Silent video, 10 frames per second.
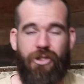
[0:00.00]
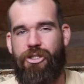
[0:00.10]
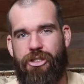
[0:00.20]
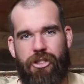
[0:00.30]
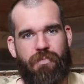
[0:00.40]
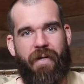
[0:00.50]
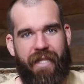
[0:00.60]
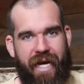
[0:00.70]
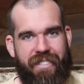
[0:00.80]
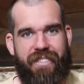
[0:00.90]
should you just be
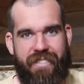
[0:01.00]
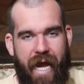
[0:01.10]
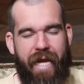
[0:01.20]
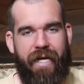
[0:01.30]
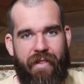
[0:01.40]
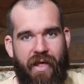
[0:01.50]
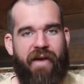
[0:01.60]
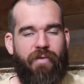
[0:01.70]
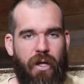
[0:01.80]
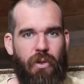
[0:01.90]
allowed to say it and then
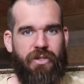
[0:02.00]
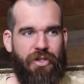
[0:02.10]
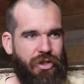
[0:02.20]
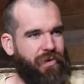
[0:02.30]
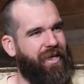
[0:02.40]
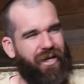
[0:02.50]
everyone looks at you and